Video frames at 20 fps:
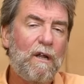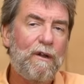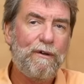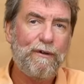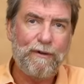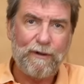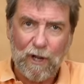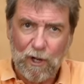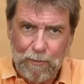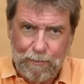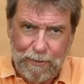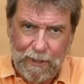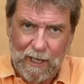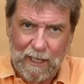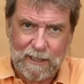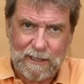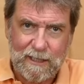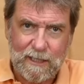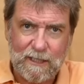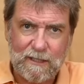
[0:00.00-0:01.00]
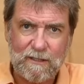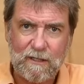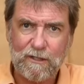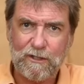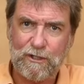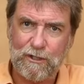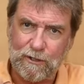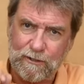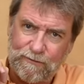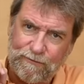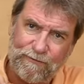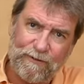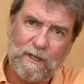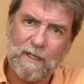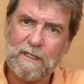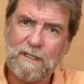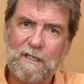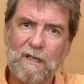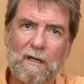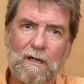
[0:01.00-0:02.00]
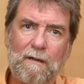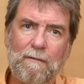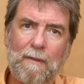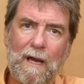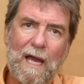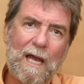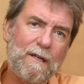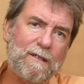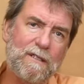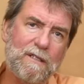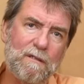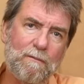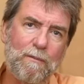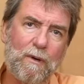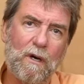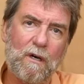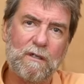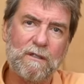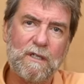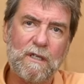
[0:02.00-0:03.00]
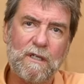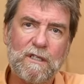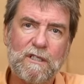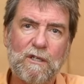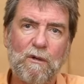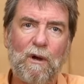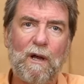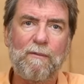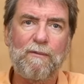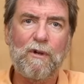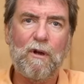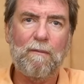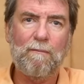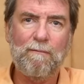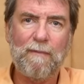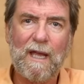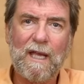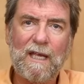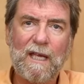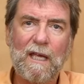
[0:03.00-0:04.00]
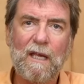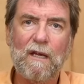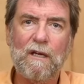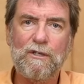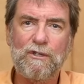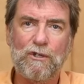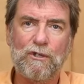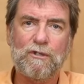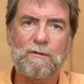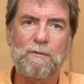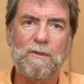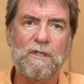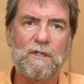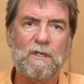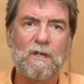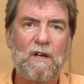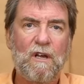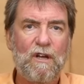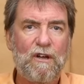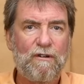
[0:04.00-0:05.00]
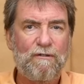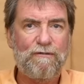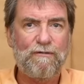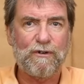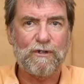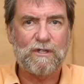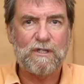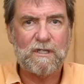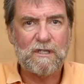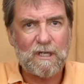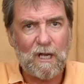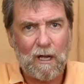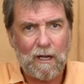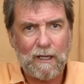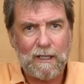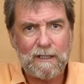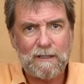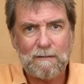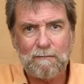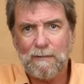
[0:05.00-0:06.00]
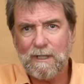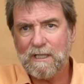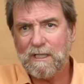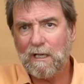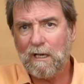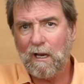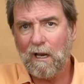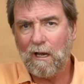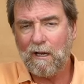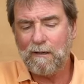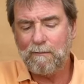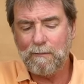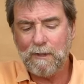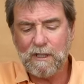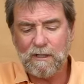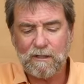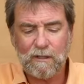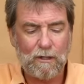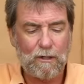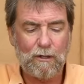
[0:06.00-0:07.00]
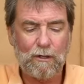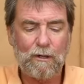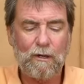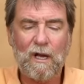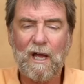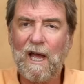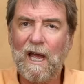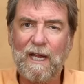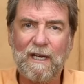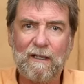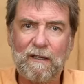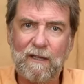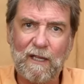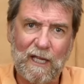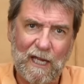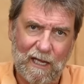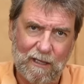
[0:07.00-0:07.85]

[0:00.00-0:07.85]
No practice, just first time out of the box, so I'm not making adjustments for sight misalignment or anything